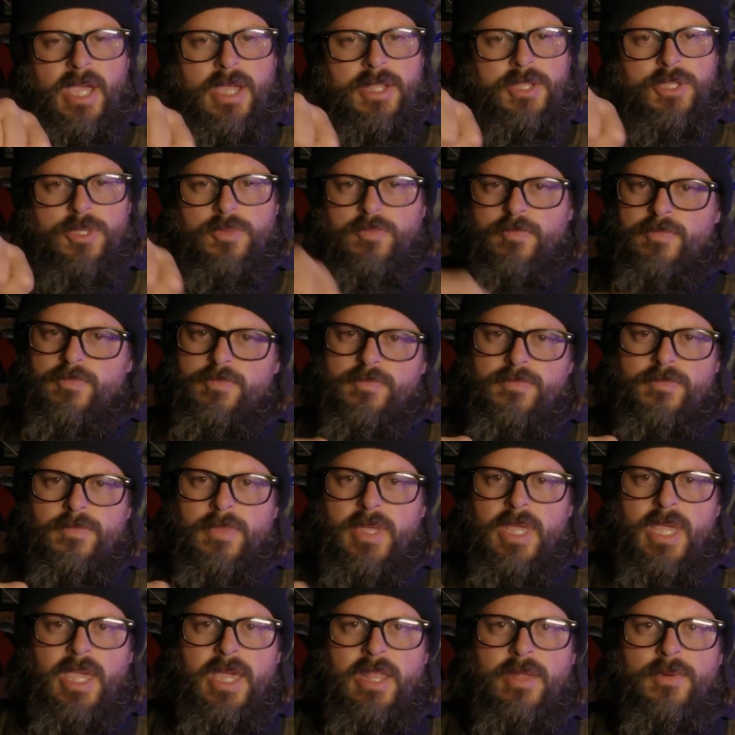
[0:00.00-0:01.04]
I just
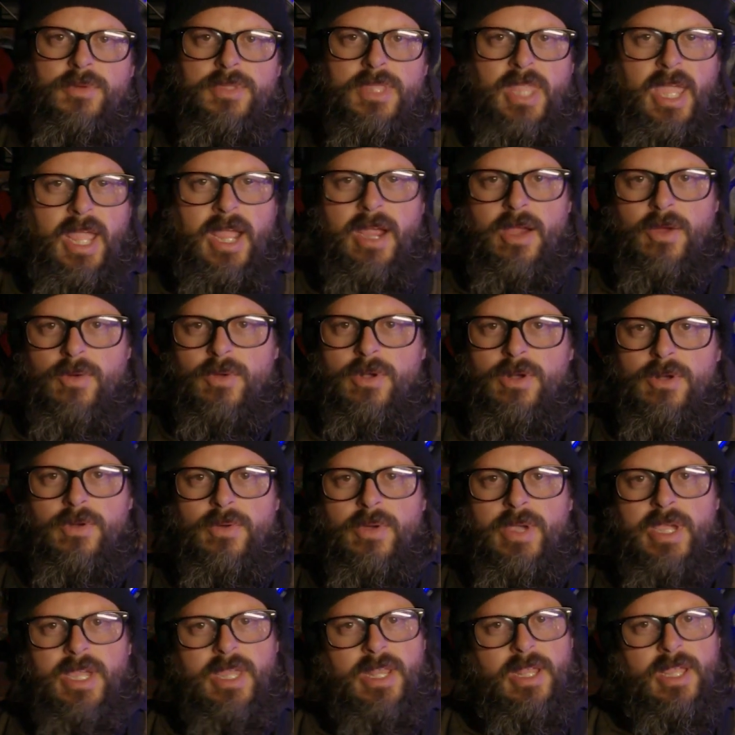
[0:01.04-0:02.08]
hit it with the air real
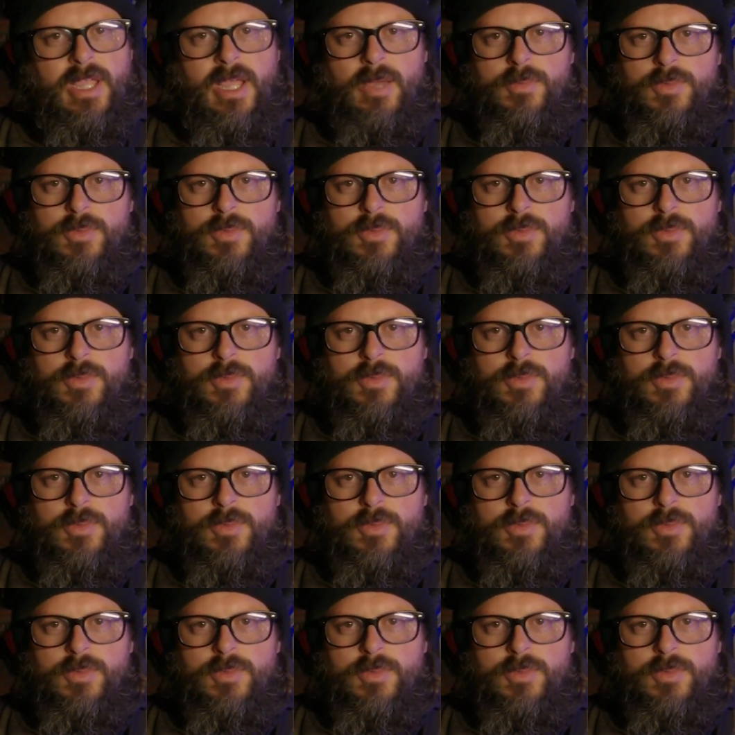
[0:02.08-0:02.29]
quick and it